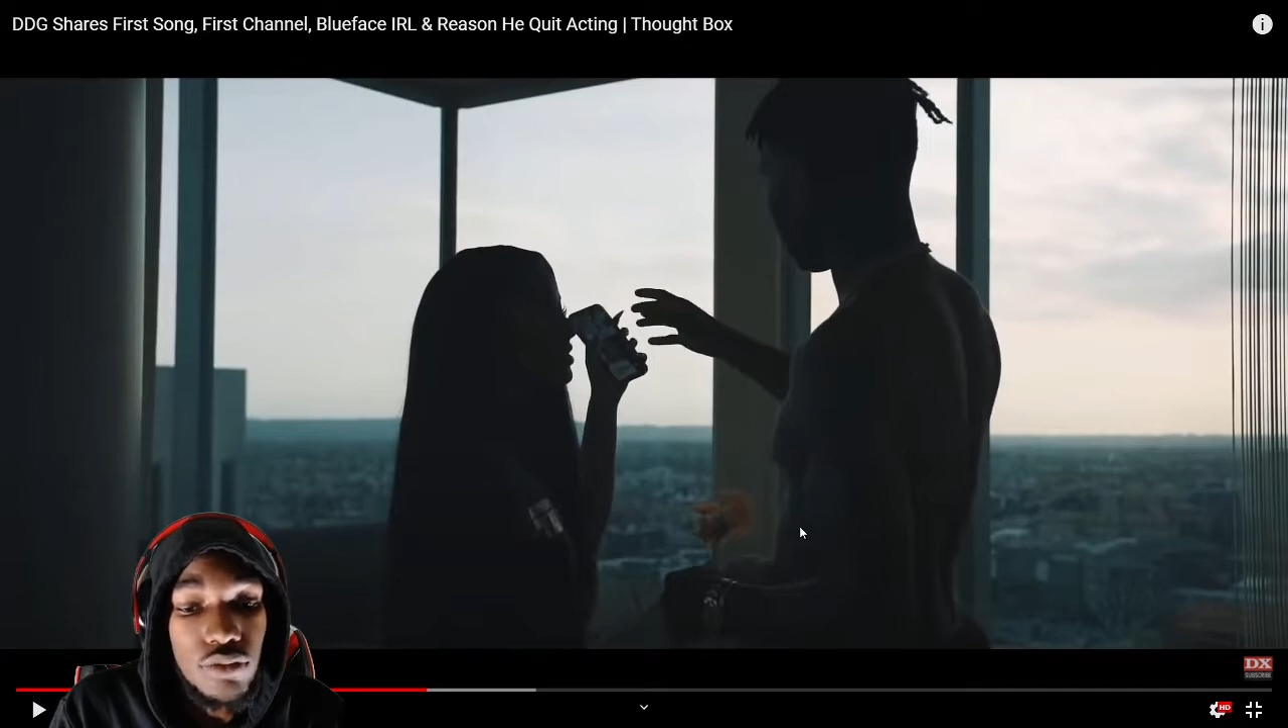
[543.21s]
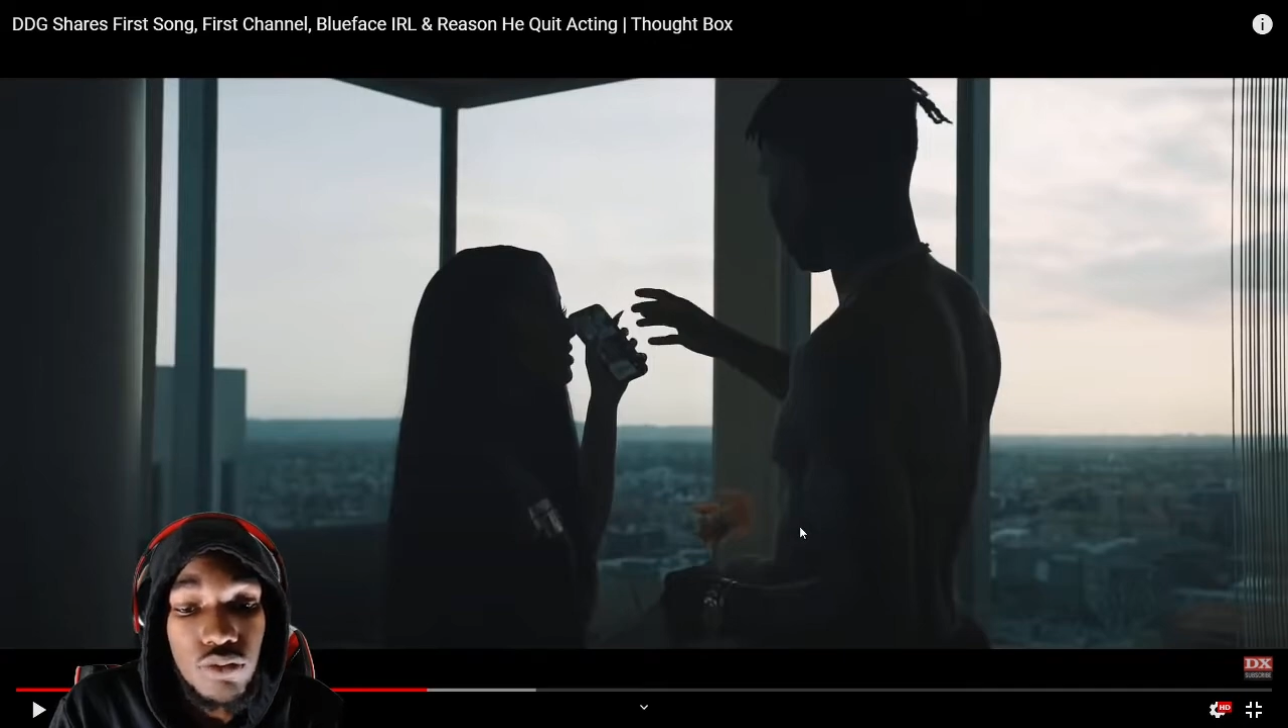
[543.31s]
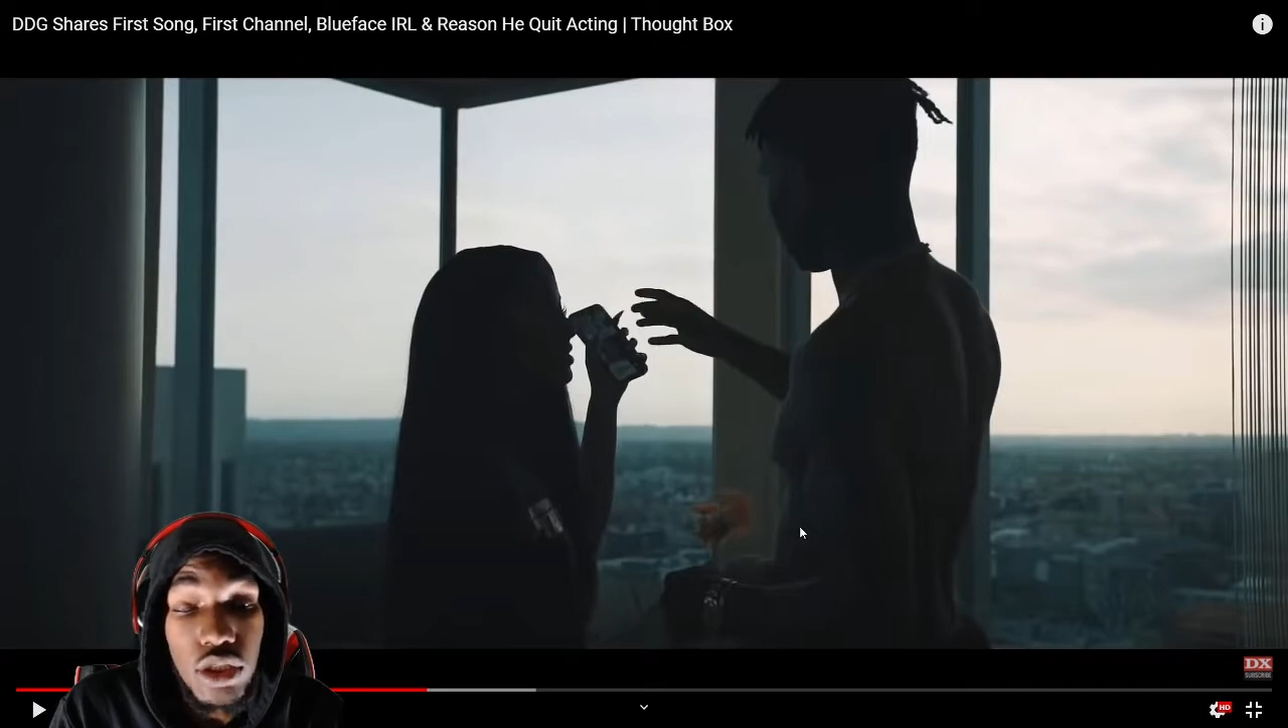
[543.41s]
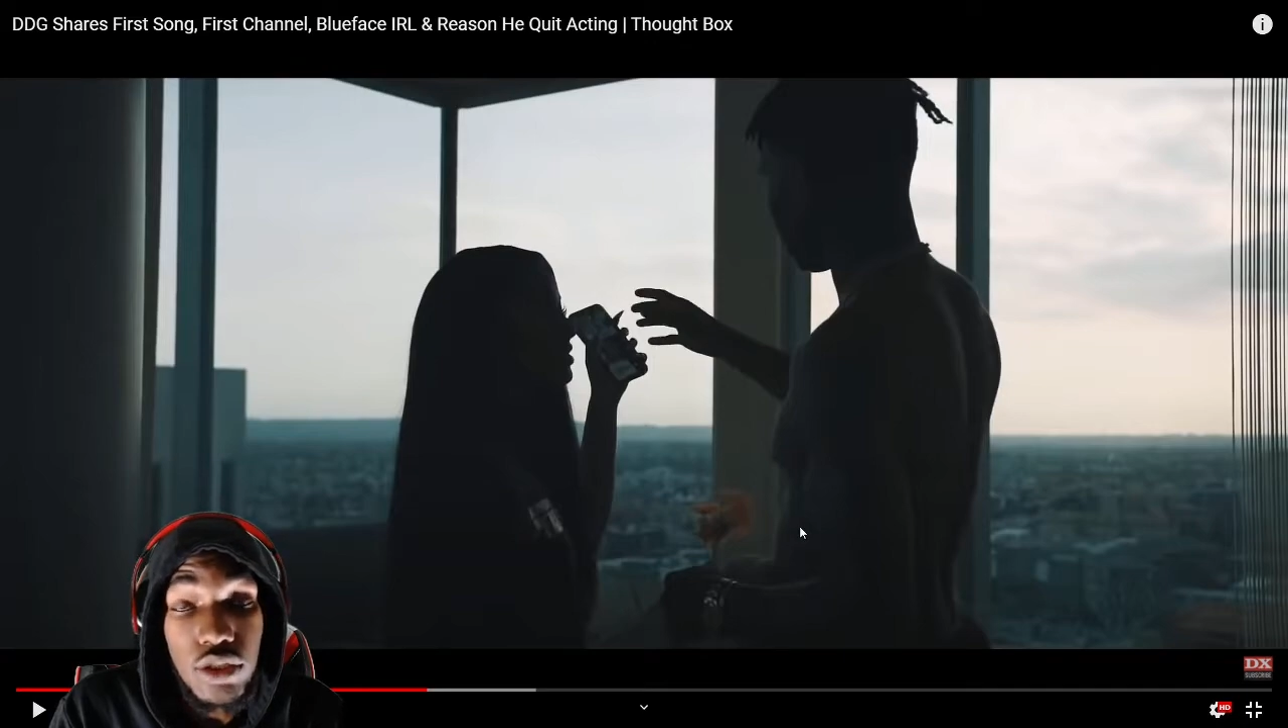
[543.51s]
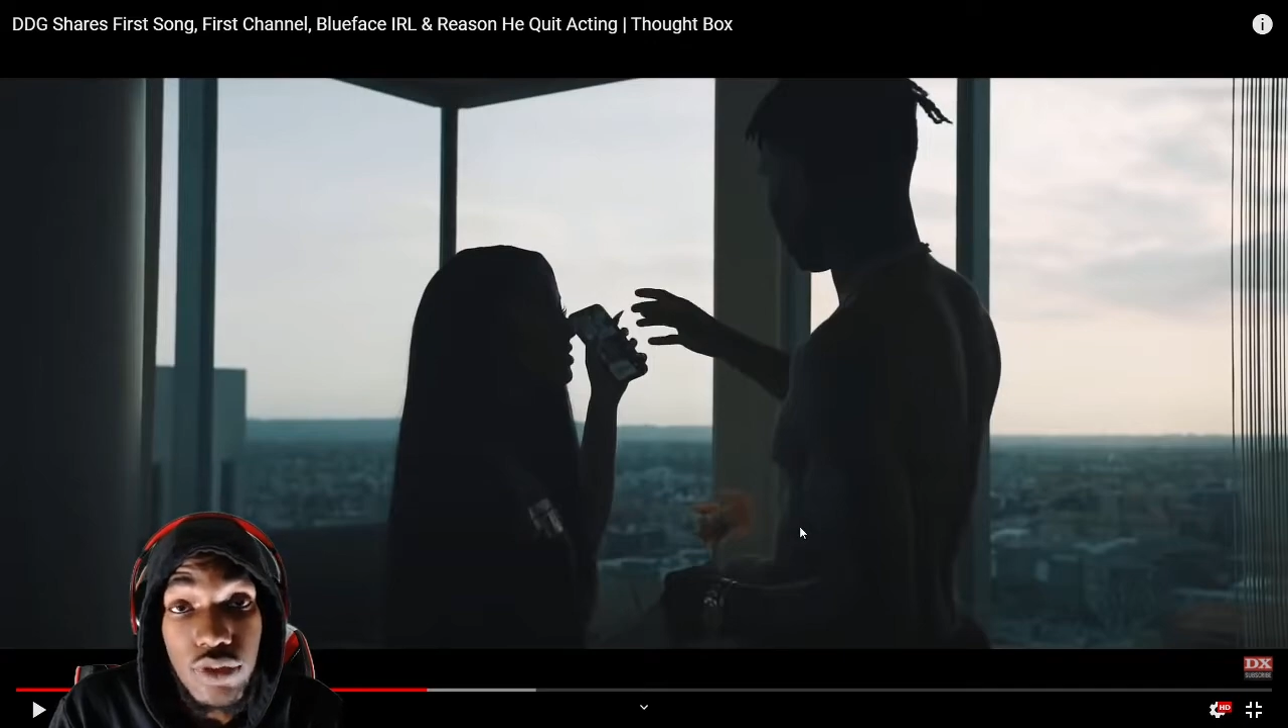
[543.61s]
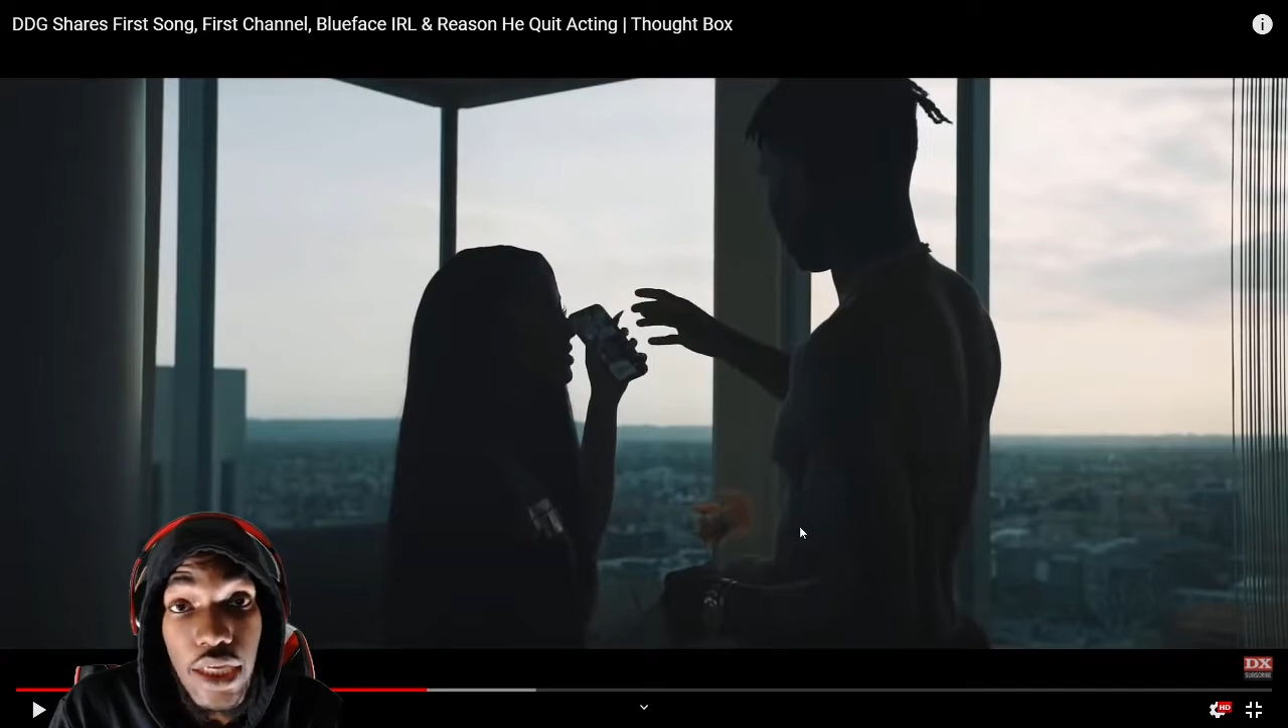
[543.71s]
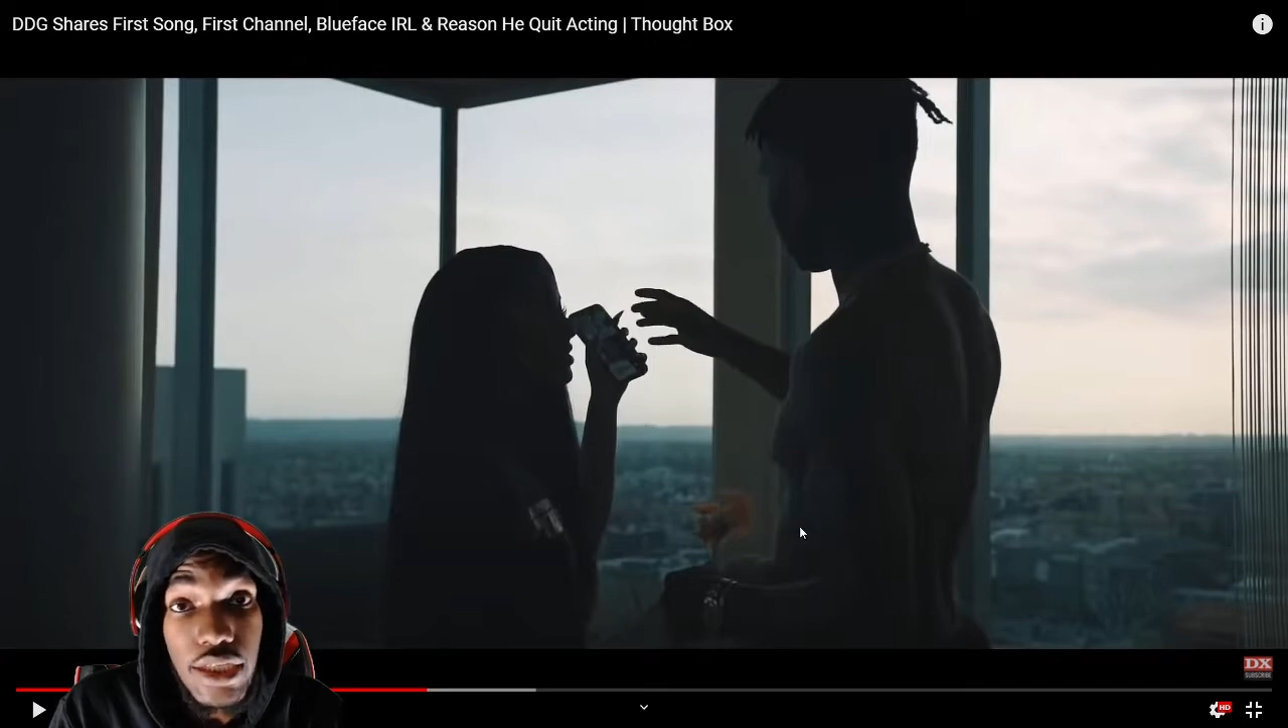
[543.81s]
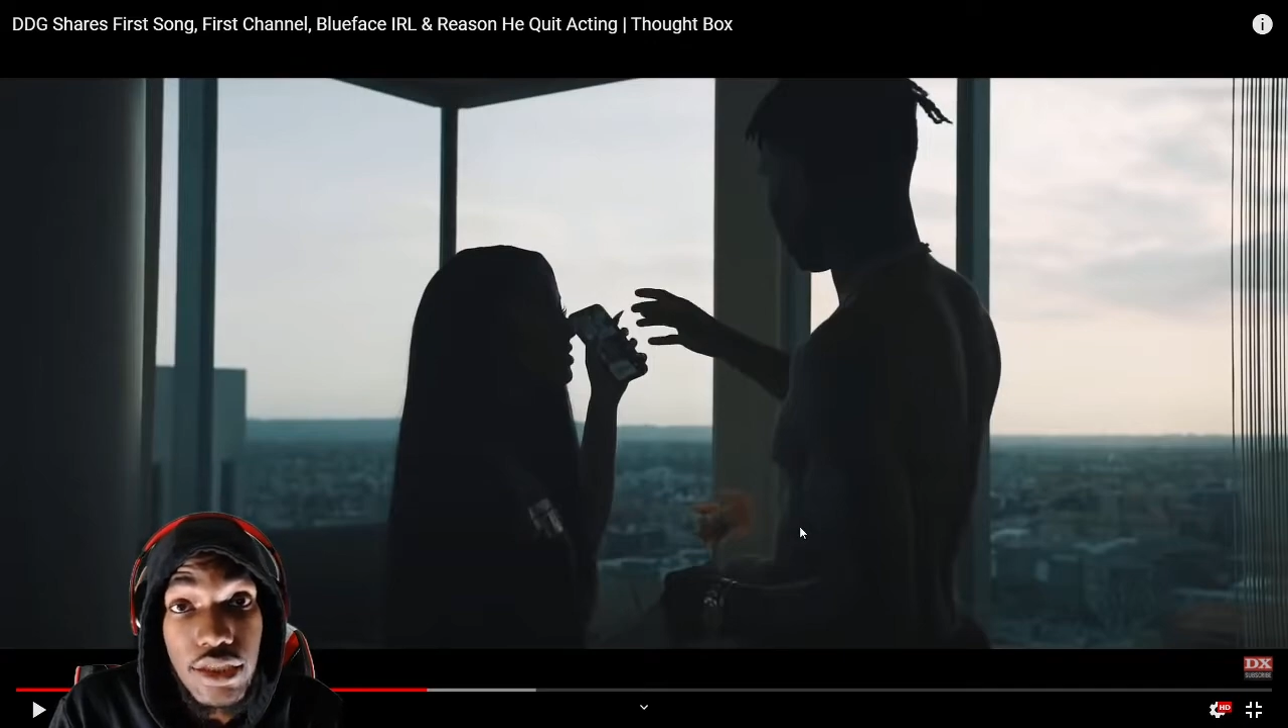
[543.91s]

really taking